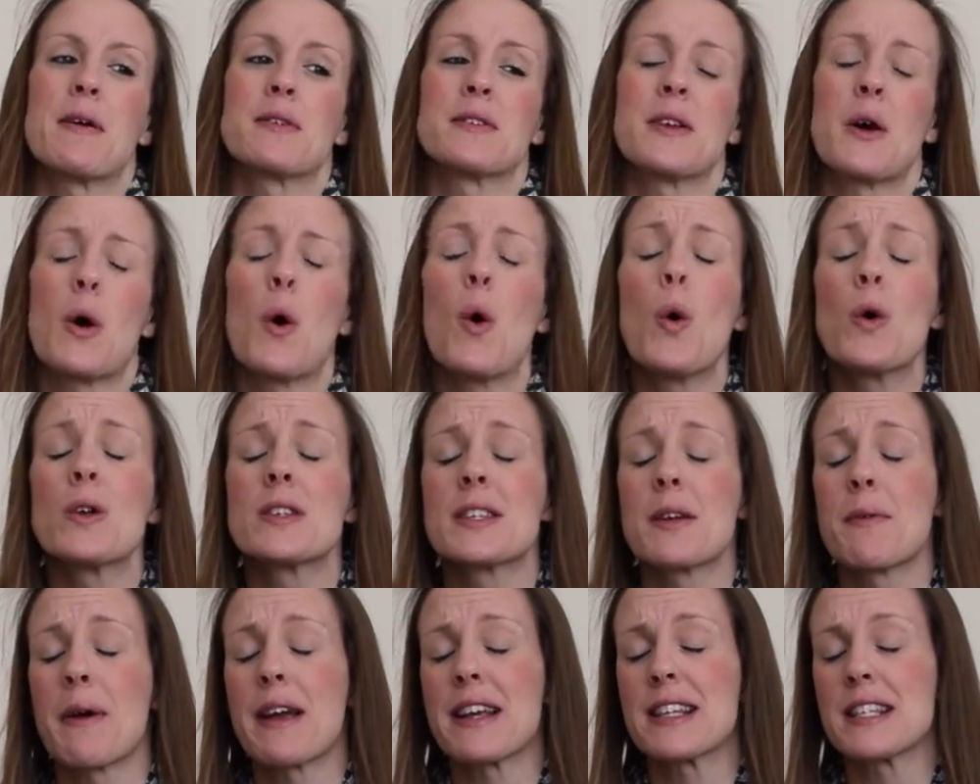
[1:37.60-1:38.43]
I was
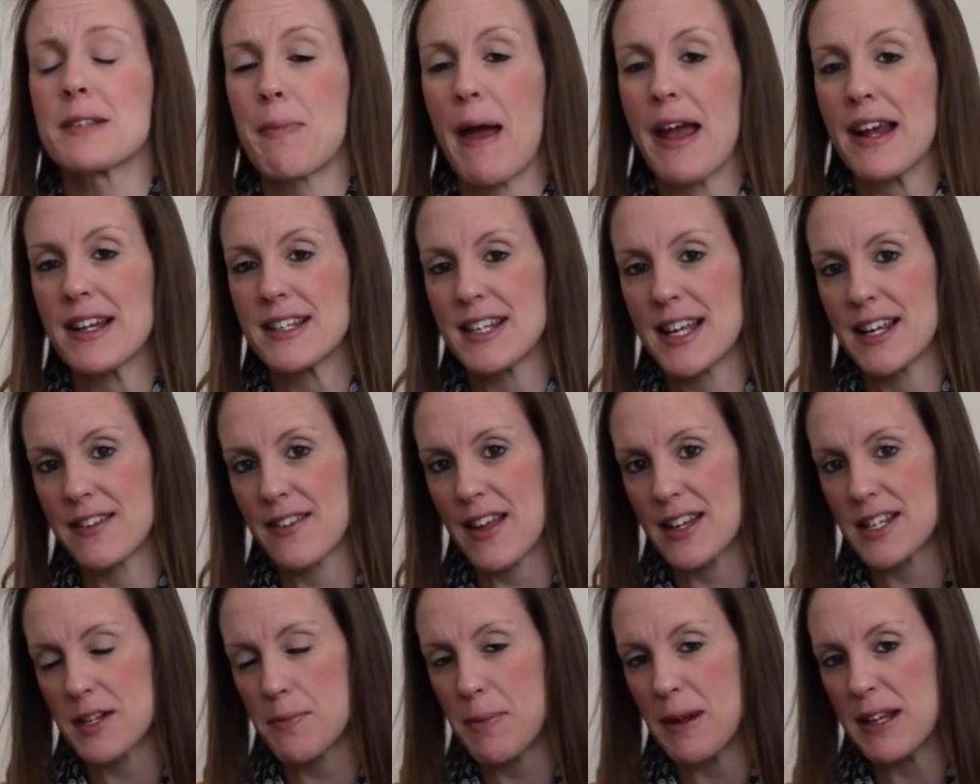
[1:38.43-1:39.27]
also expecting
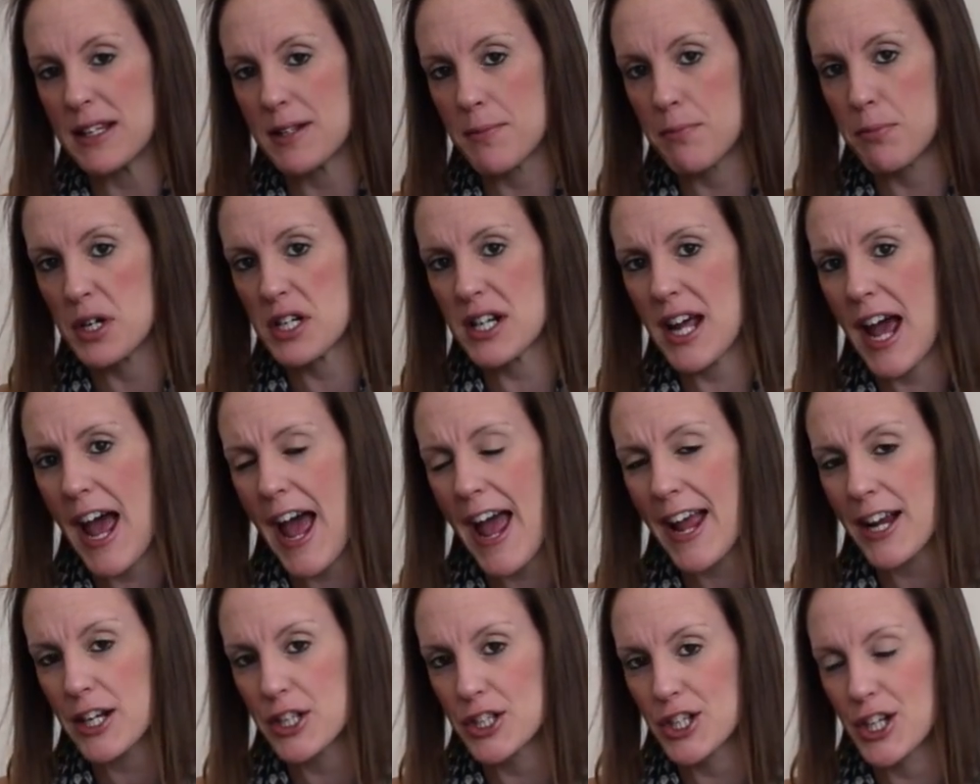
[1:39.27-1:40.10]
there to be some
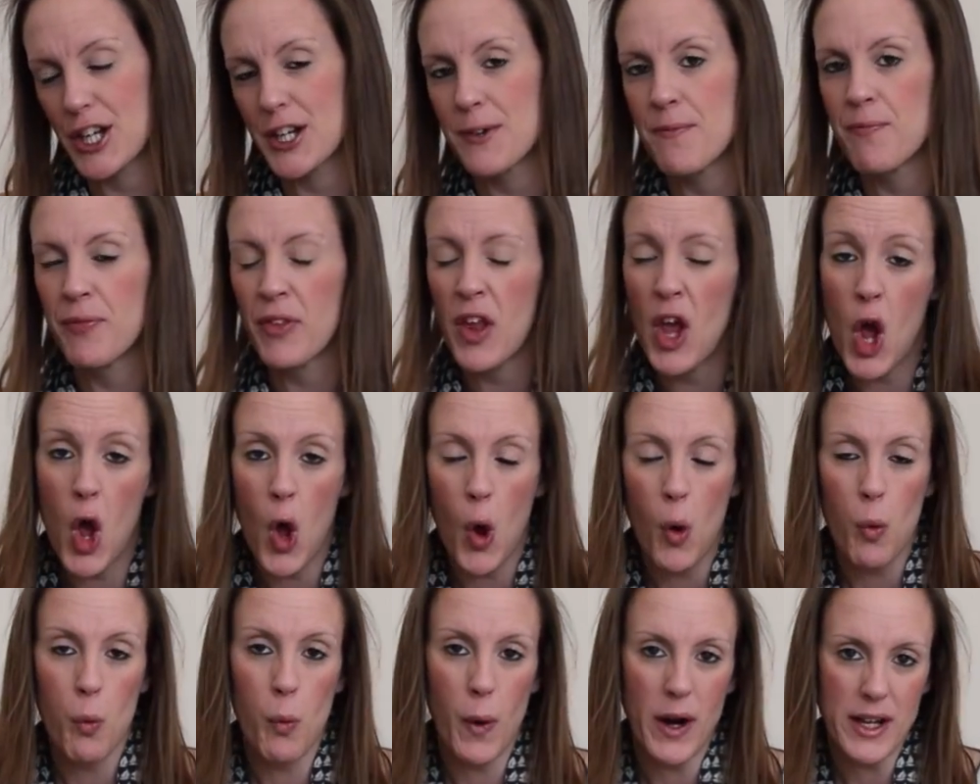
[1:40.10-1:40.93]
protection
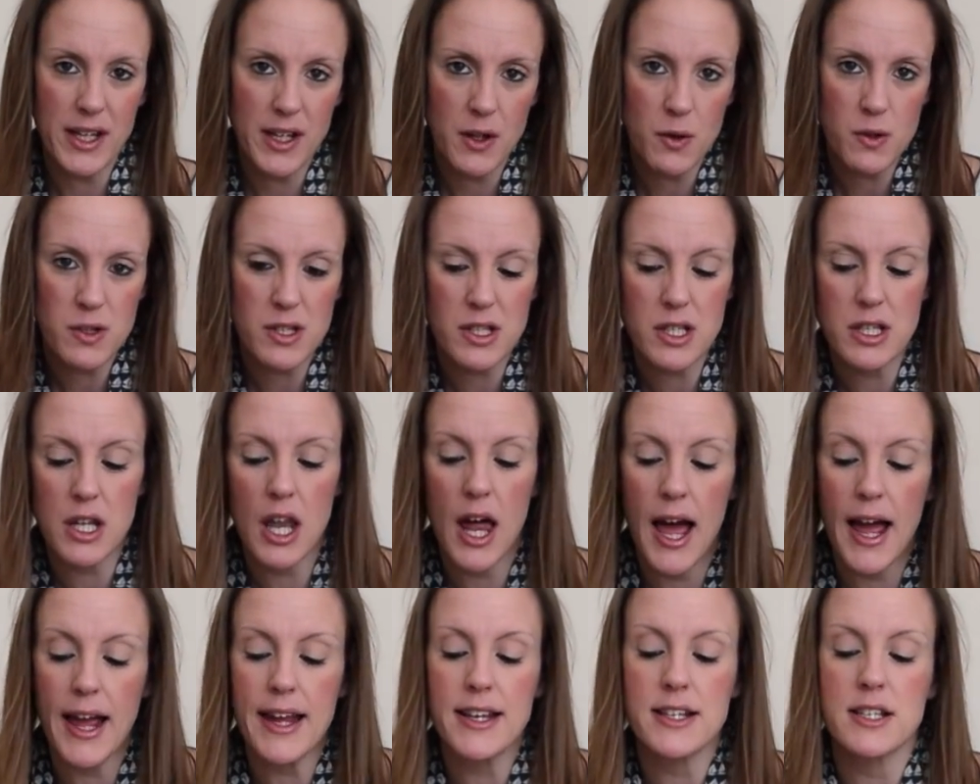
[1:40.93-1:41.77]
when you
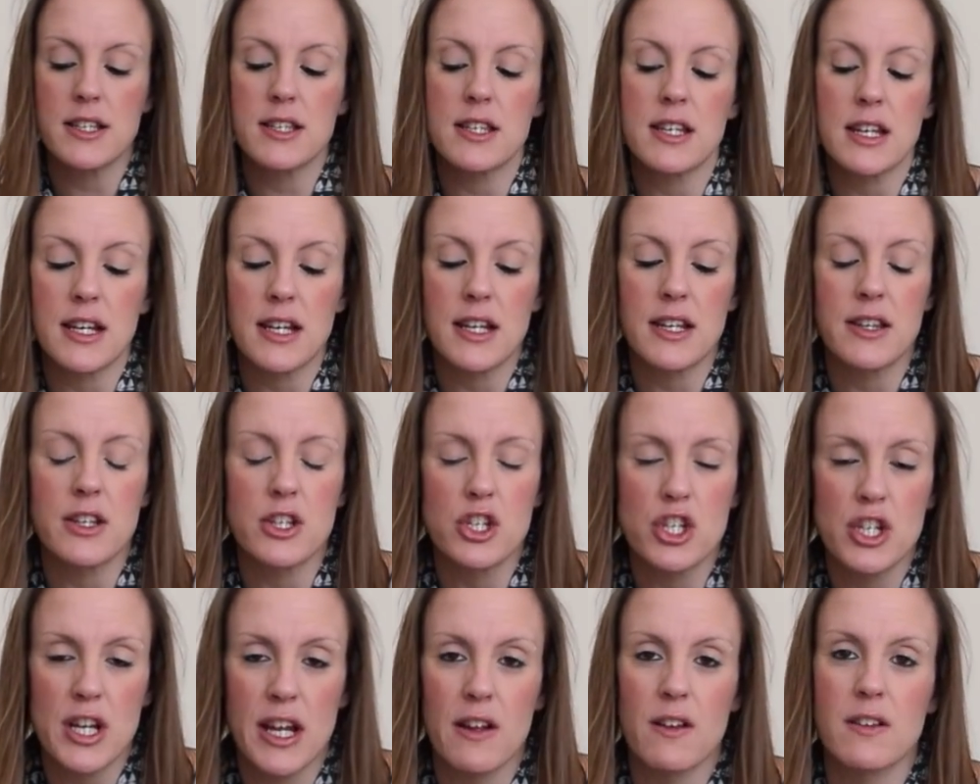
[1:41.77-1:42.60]
slide the
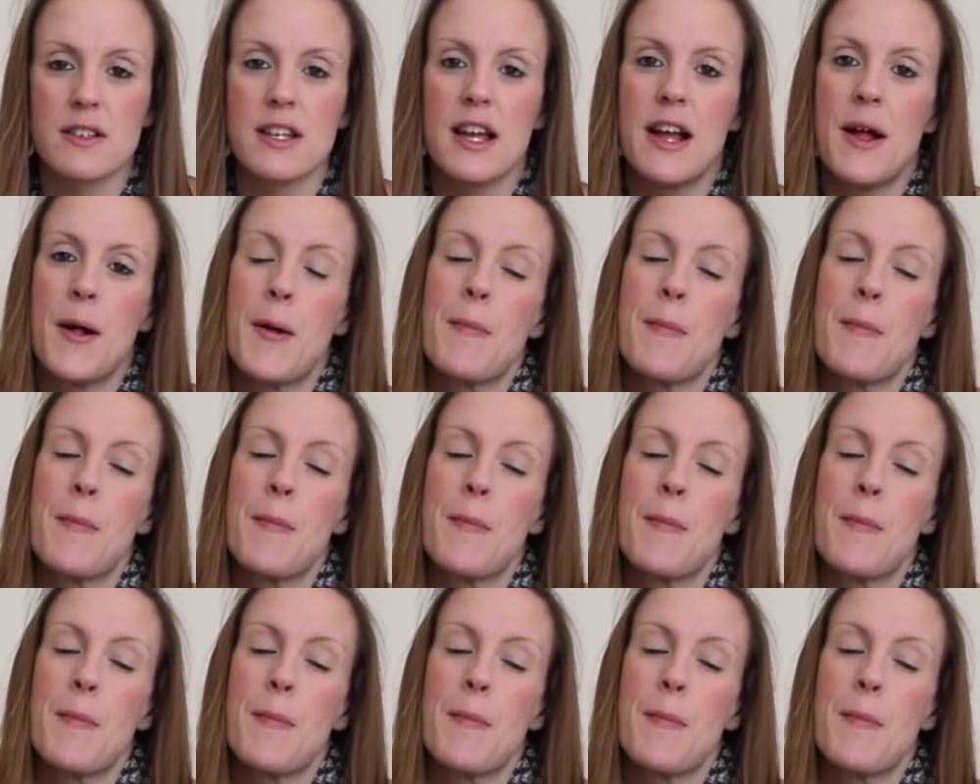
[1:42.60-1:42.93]
shield